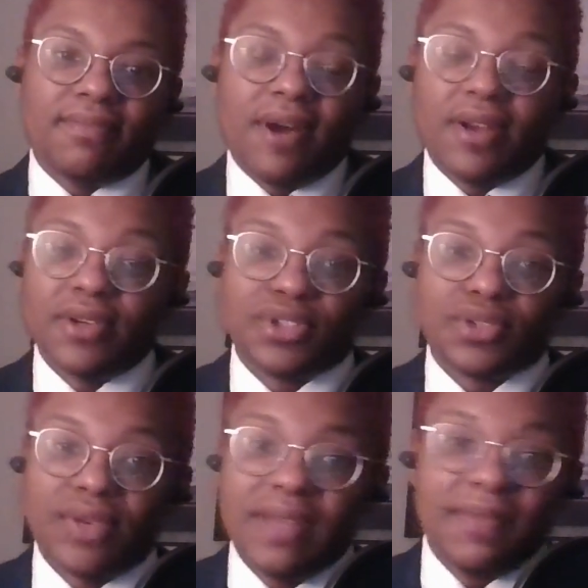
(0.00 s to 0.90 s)
on your
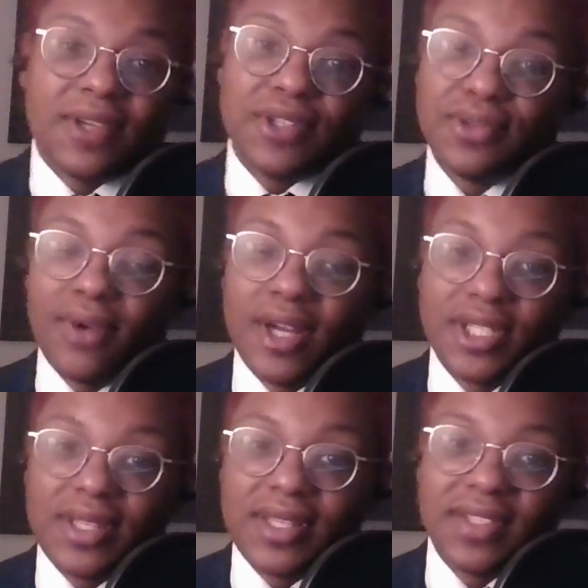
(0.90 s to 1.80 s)
screen because you're
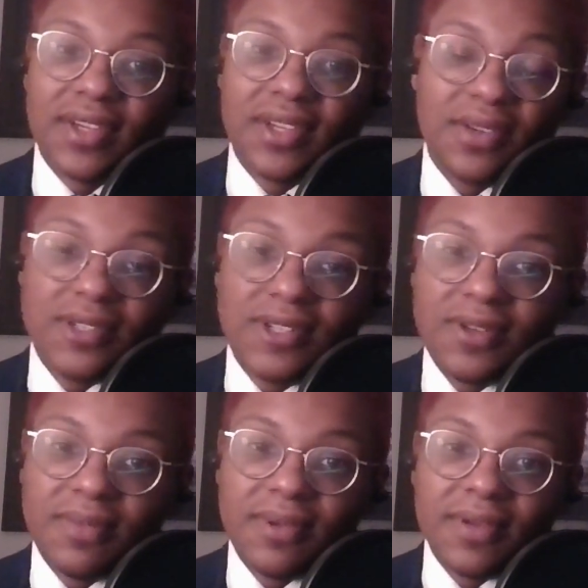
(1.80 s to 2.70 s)
watching this on
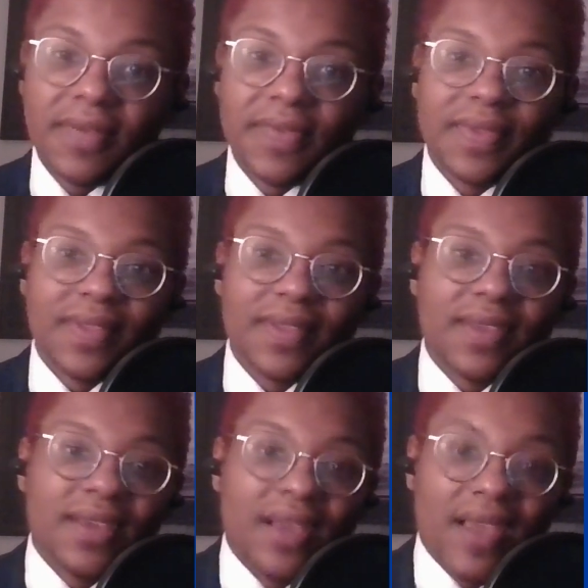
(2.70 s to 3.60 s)
YouTube.
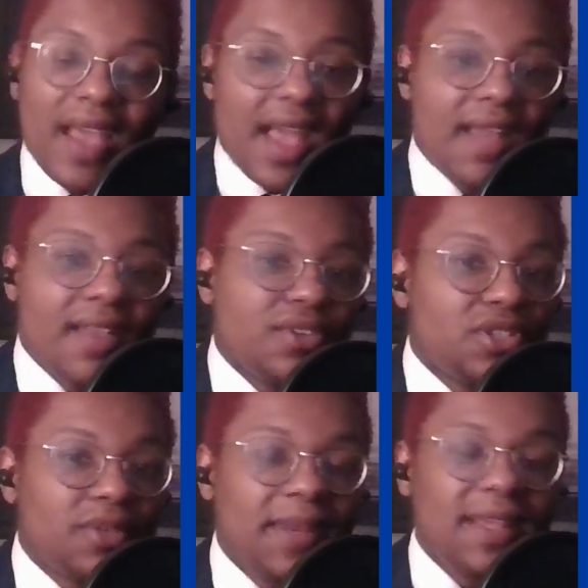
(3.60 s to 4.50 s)
There's
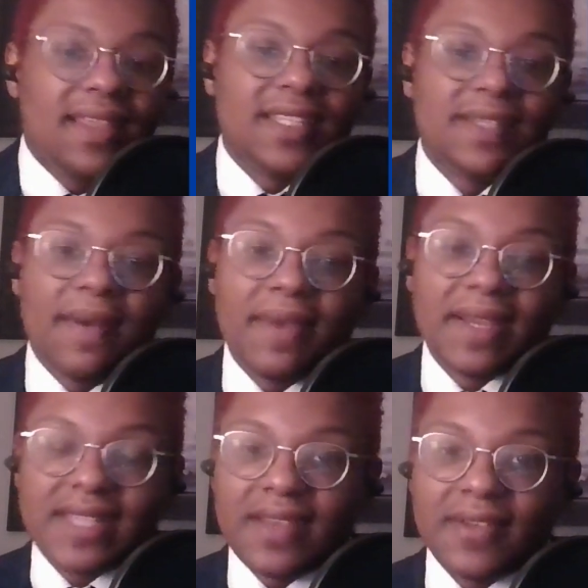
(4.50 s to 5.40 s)
so many things about
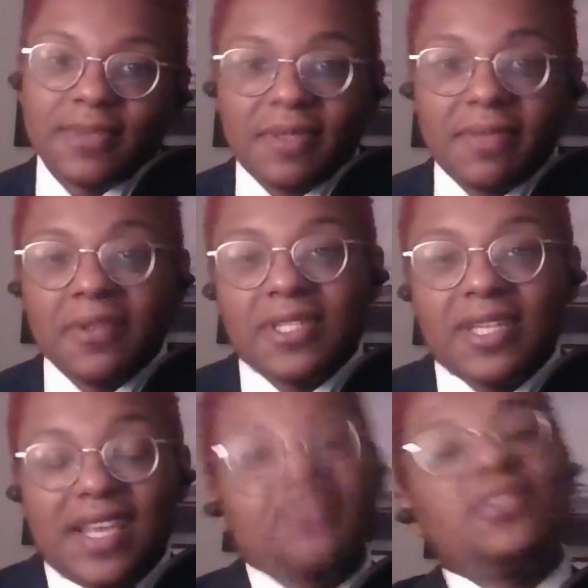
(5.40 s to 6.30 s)
rectangles, but the
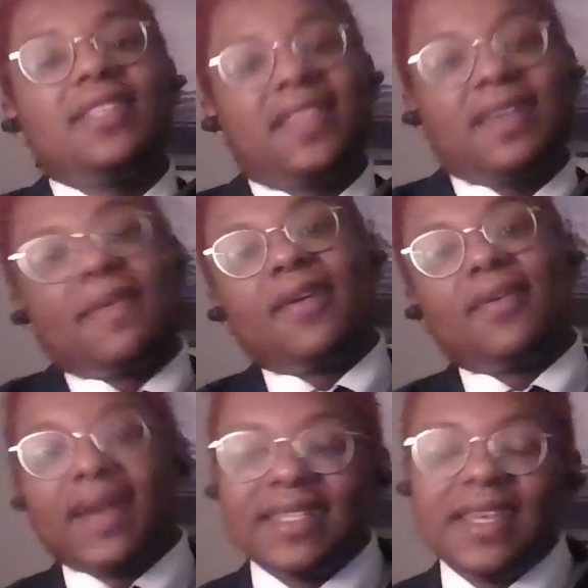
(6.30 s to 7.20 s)
most interesting thing about
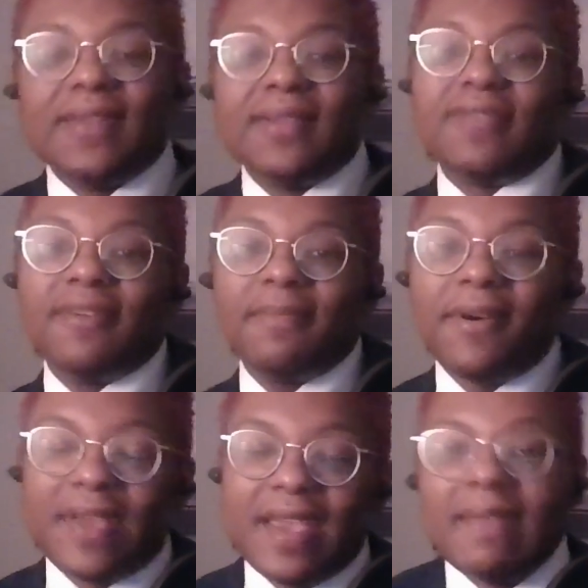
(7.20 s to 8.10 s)
a rectangle in a
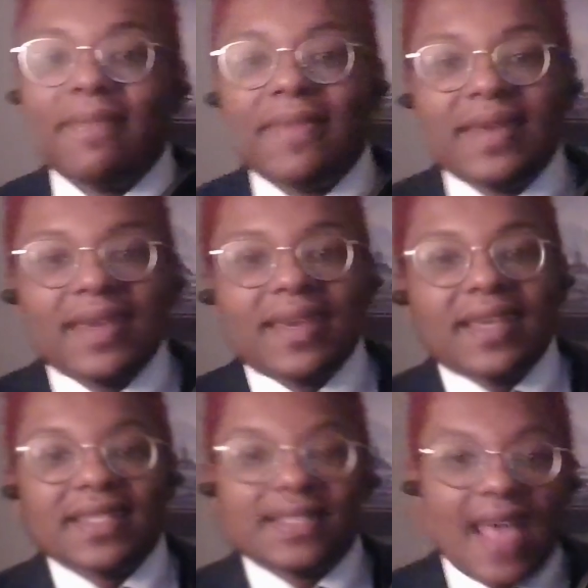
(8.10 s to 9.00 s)
football game
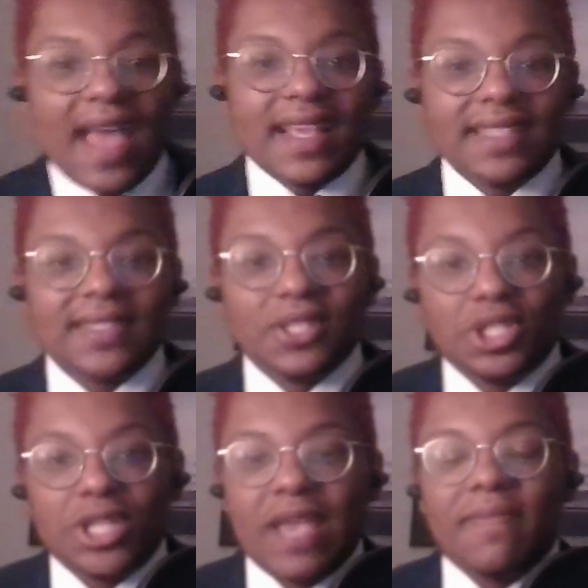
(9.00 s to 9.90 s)
is that is the
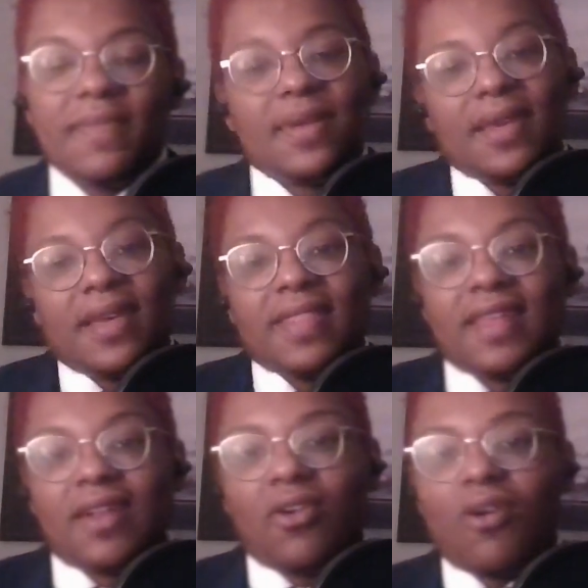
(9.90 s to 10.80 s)
shape
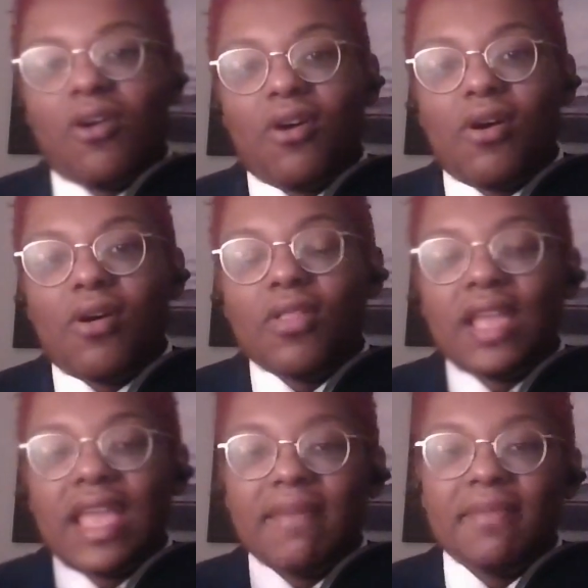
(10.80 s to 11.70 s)
that all
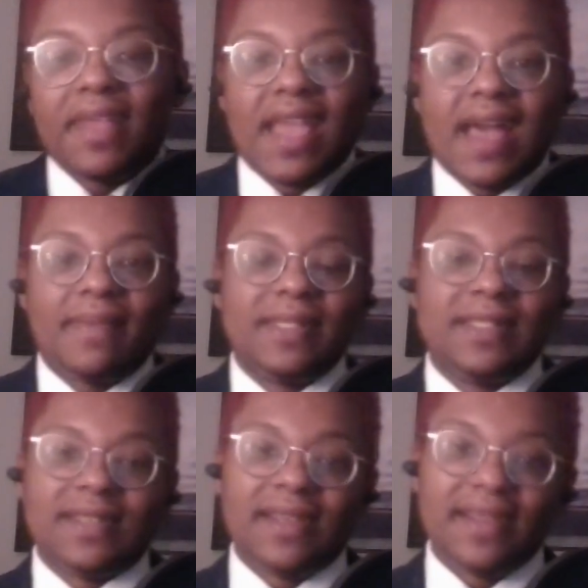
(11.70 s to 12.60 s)
the gameplay
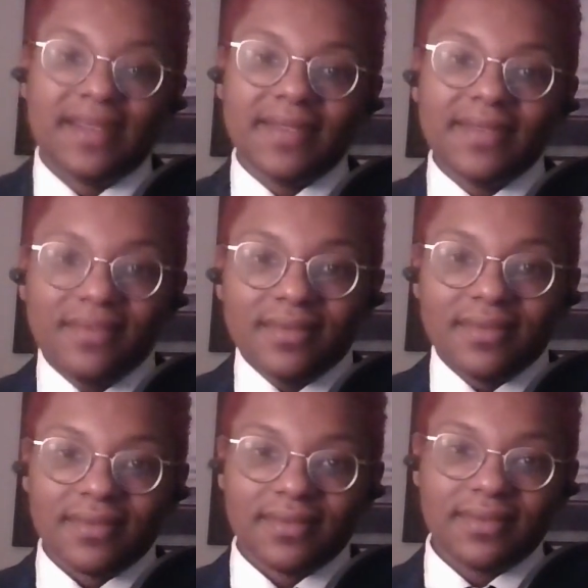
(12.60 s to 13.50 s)
happens on.
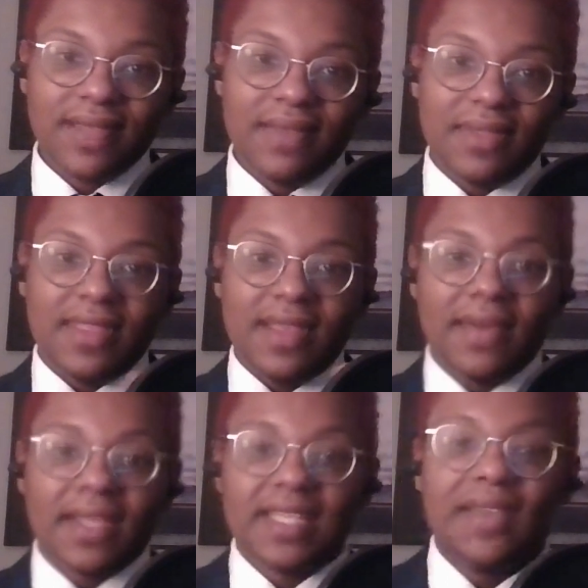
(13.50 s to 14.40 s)
Then within that
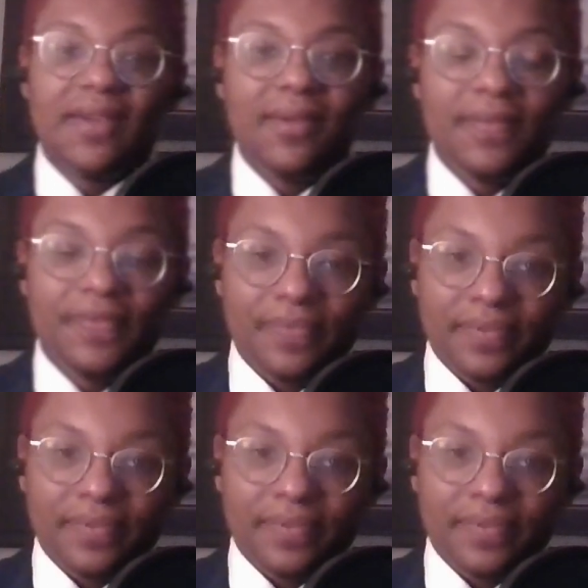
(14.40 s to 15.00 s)
rectangle,